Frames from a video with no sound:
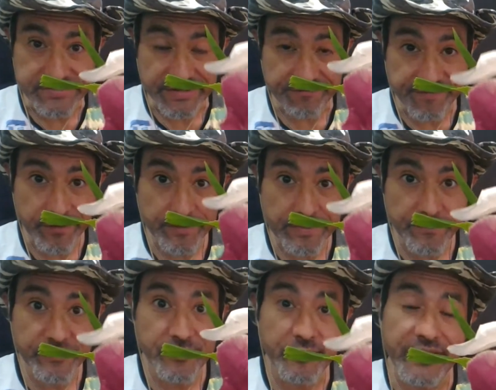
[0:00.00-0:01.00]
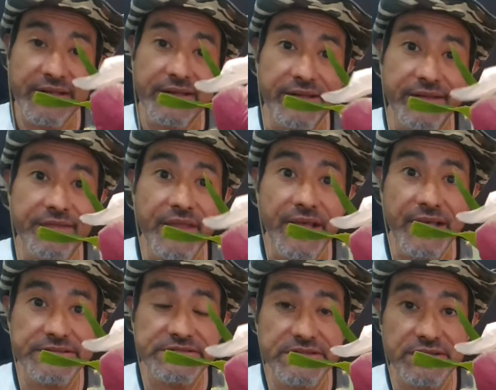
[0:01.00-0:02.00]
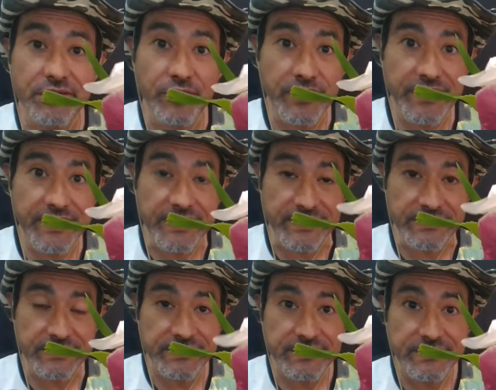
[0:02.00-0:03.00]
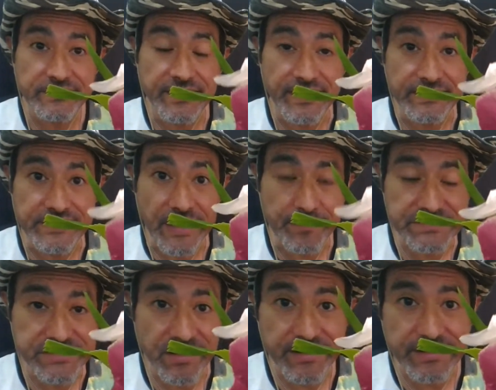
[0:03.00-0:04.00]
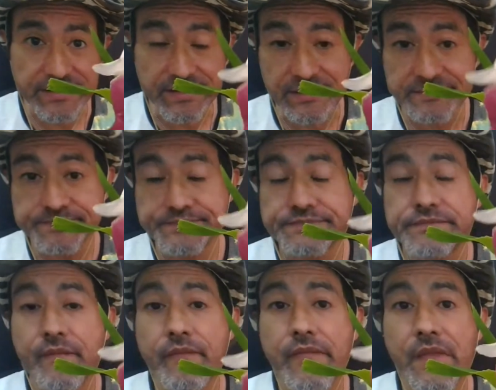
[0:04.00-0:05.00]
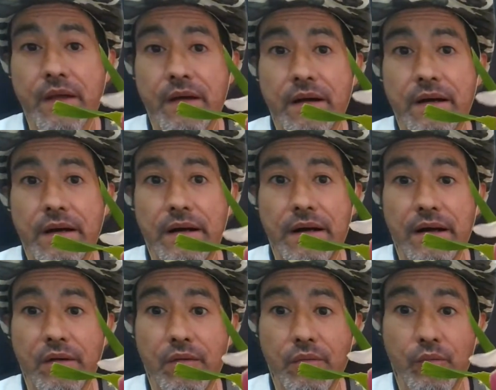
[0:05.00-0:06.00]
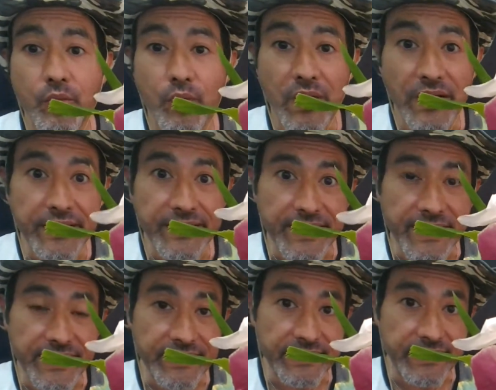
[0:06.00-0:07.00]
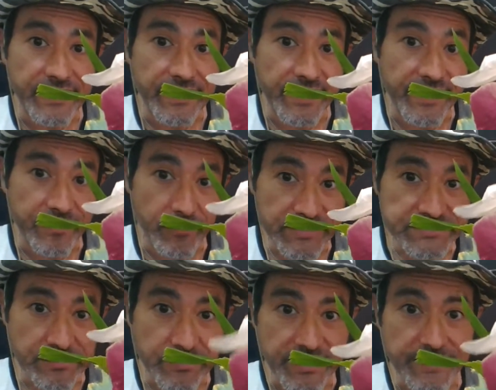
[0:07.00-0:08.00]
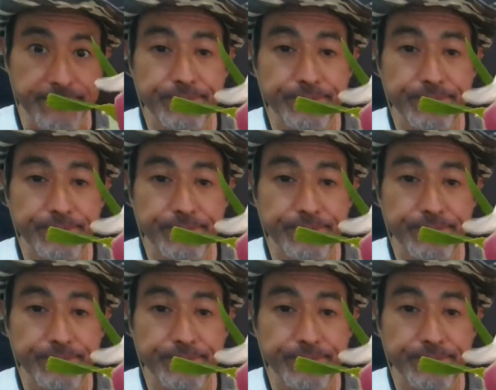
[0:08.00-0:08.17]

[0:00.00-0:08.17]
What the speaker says: And if I remember correctly, that orchid, that amazonica, won an AOS award.